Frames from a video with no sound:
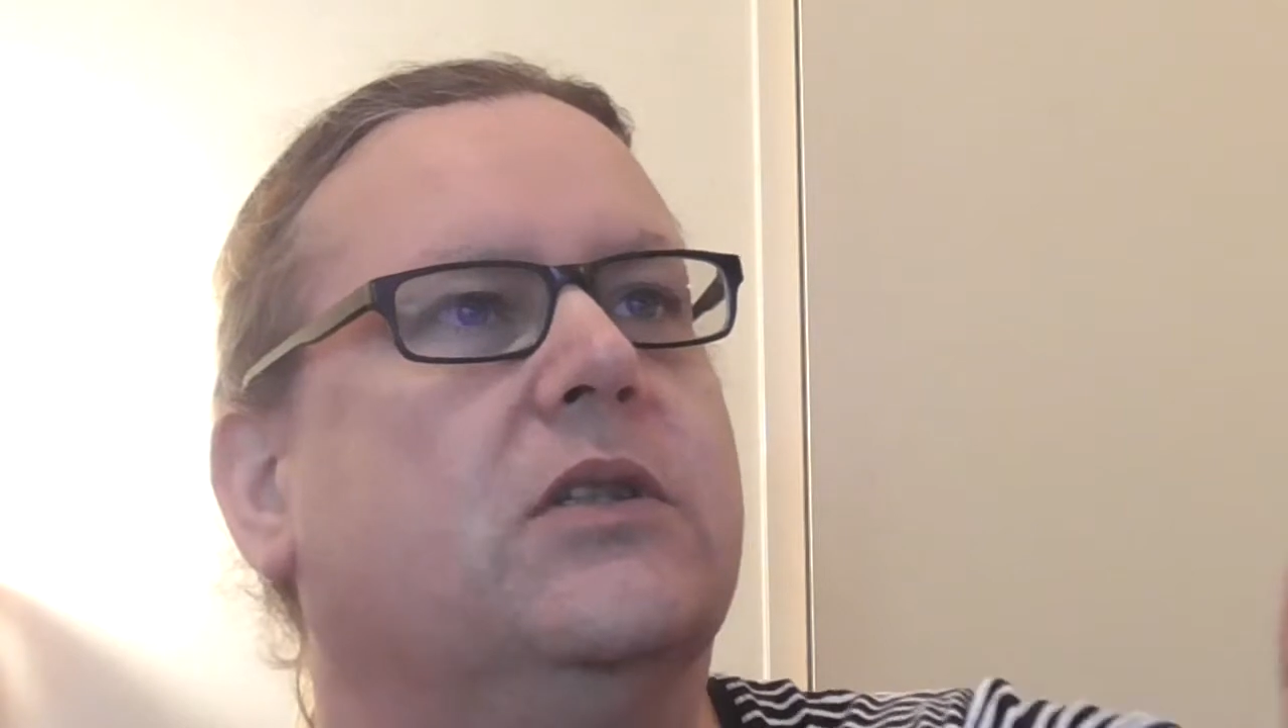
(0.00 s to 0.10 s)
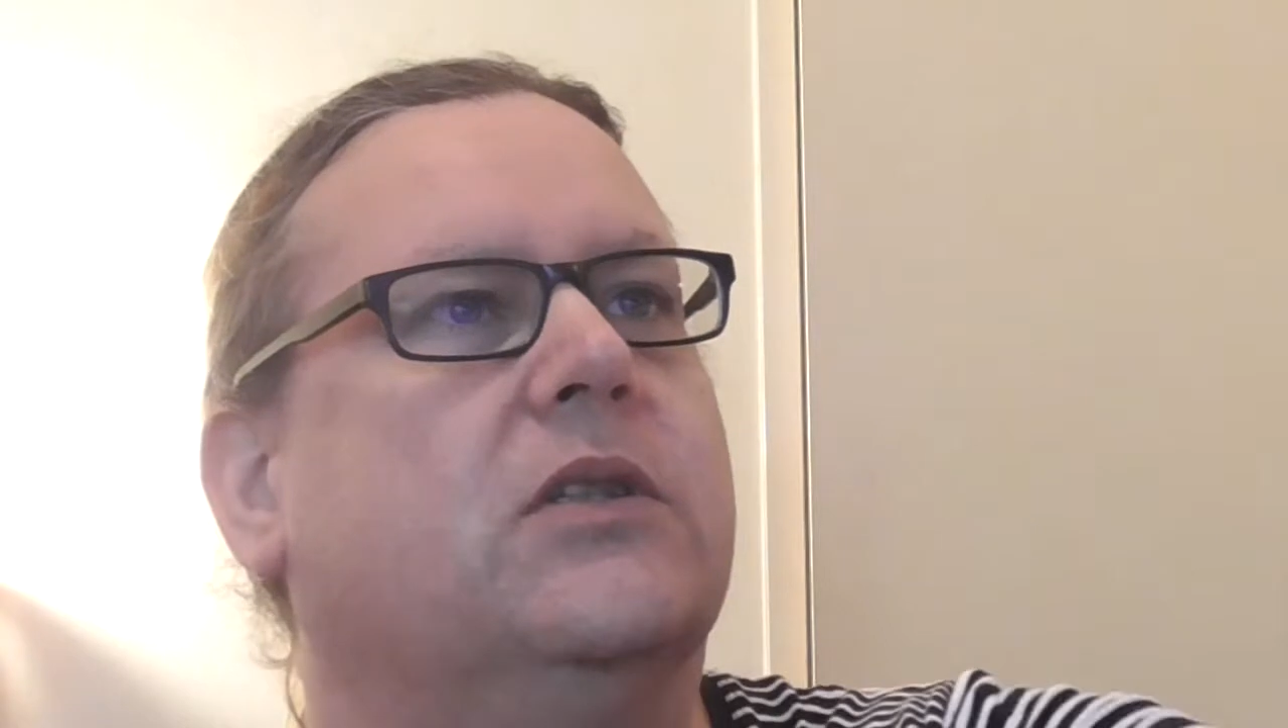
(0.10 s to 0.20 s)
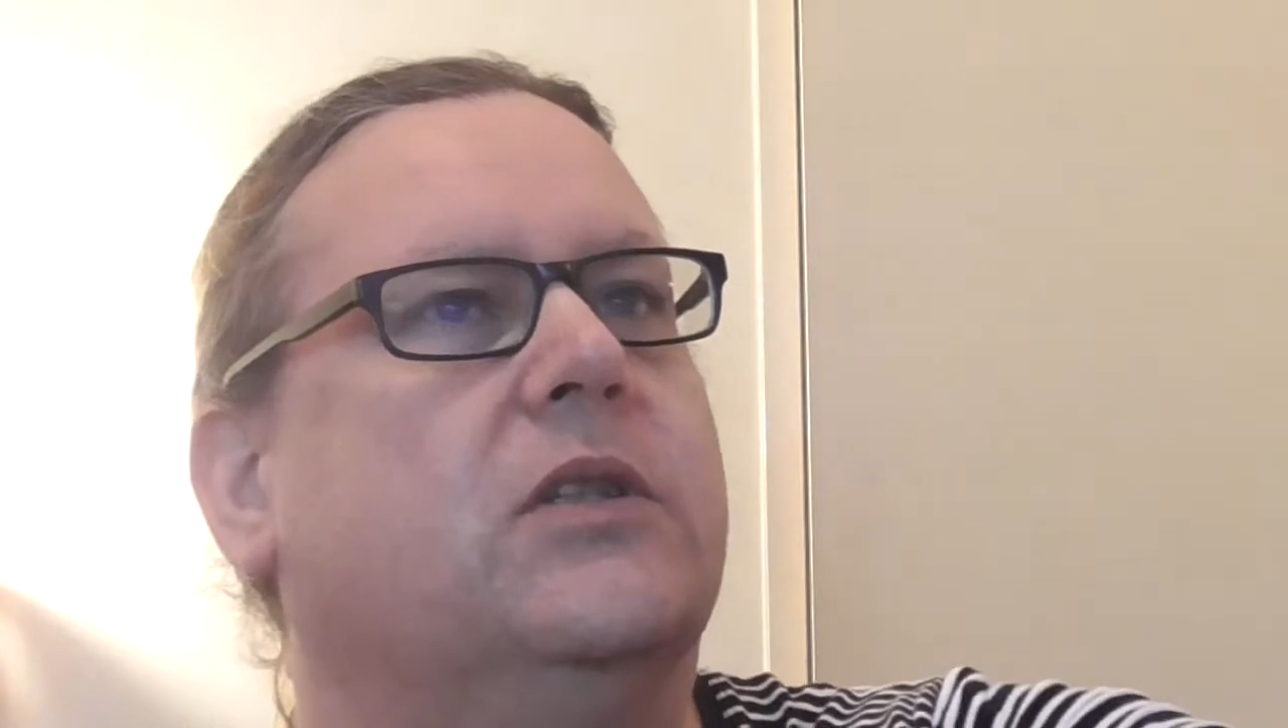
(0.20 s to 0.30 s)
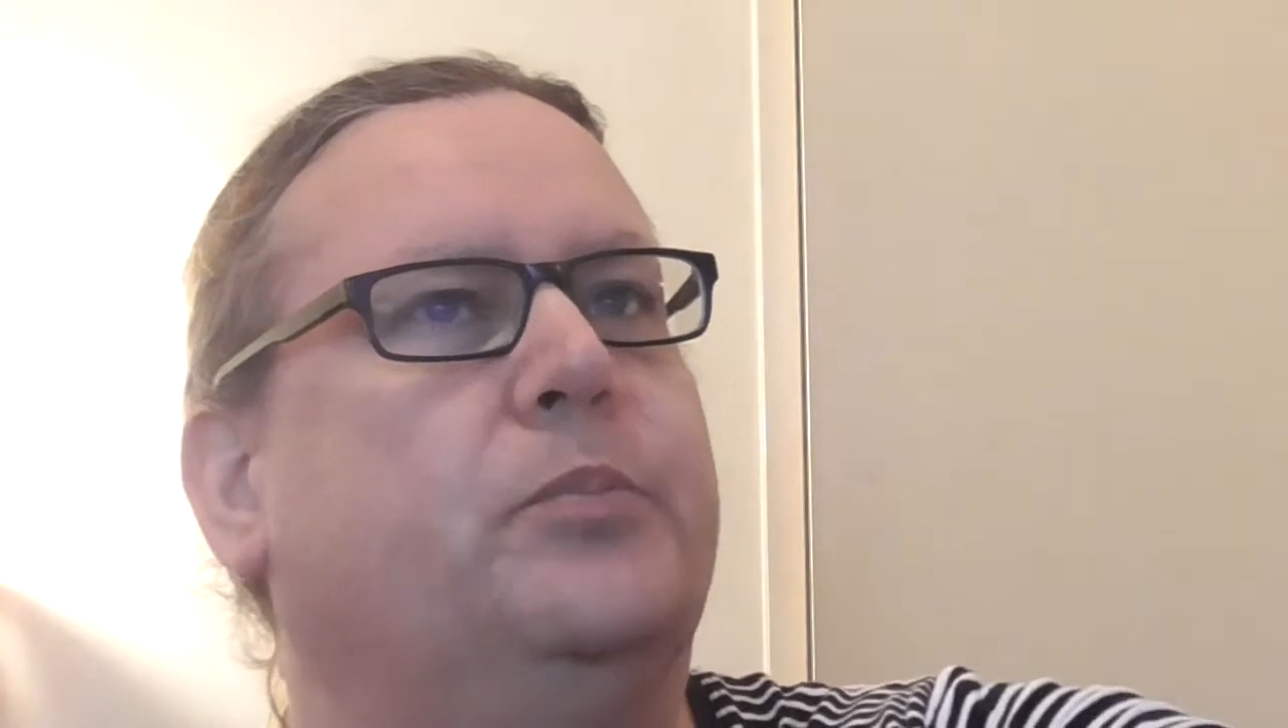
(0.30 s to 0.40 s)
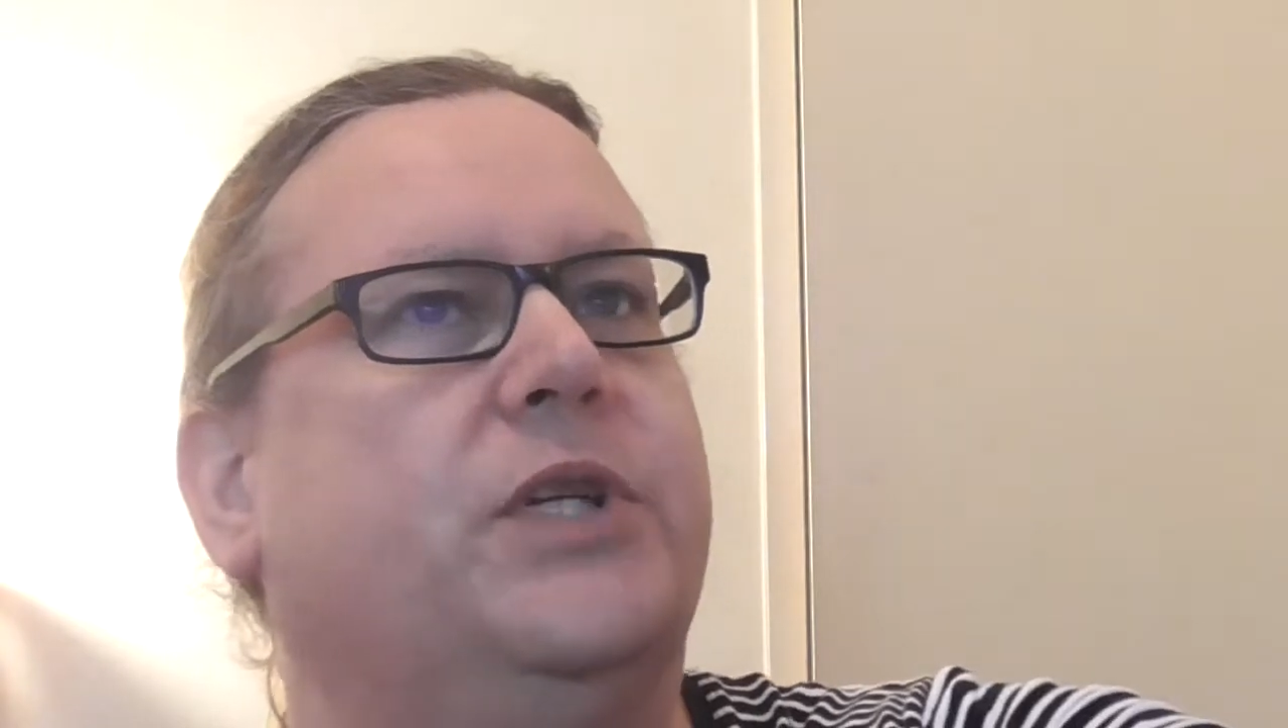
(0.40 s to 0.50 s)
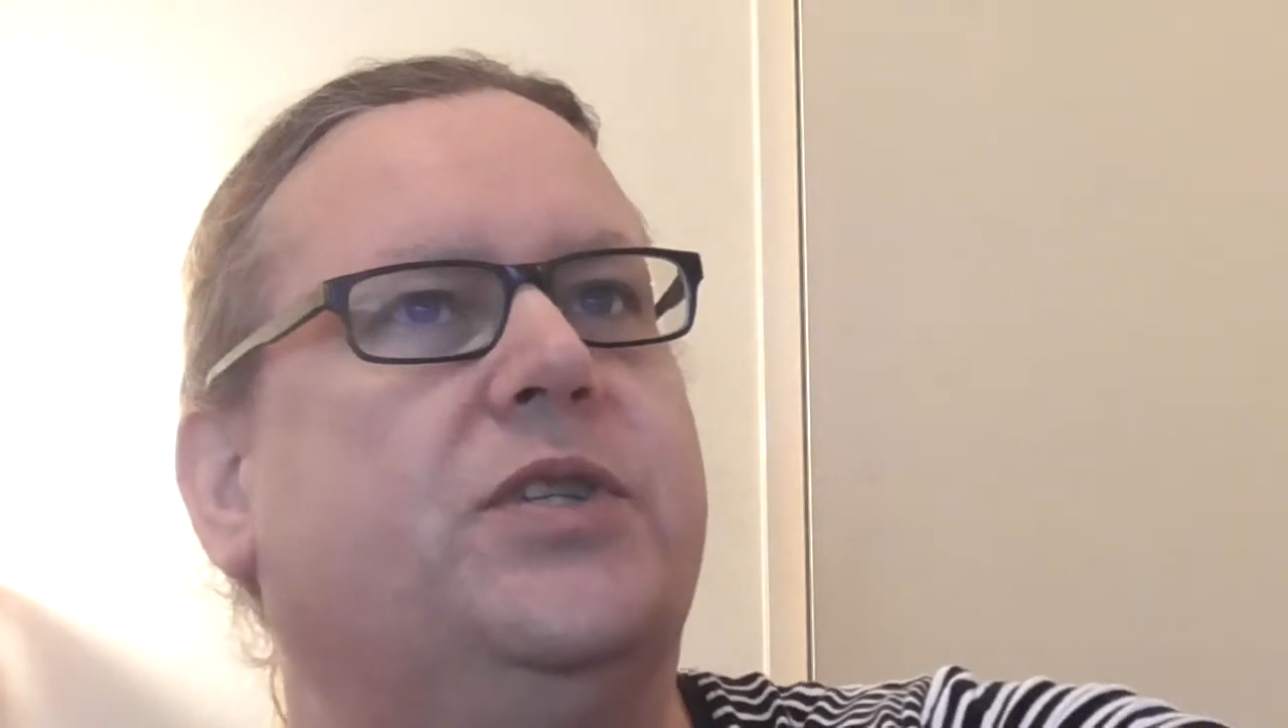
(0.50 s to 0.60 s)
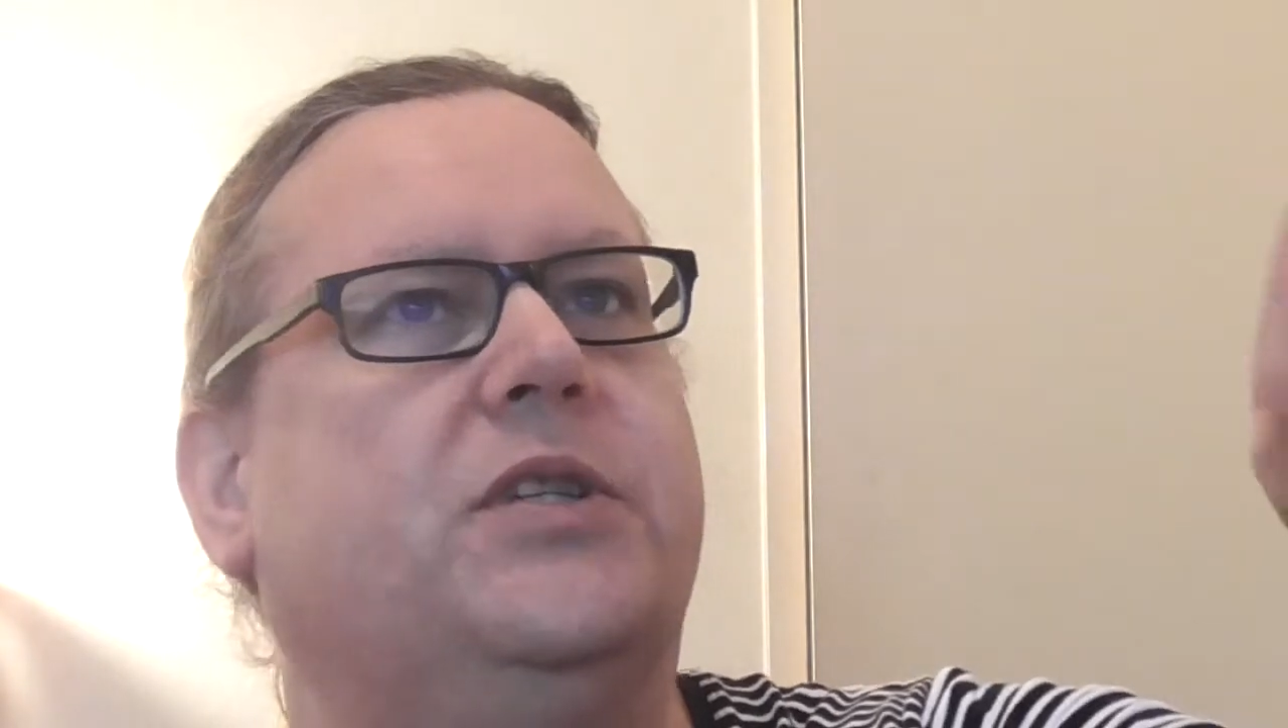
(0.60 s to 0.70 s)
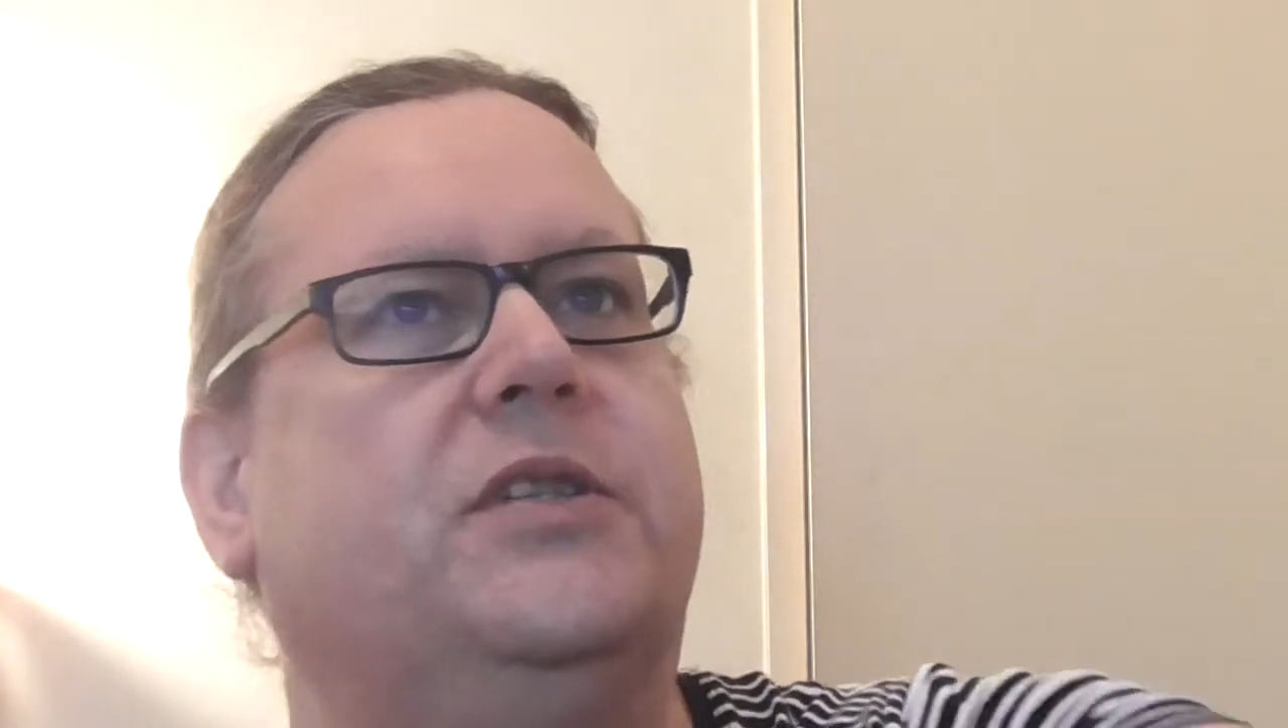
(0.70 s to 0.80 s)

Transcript: the picture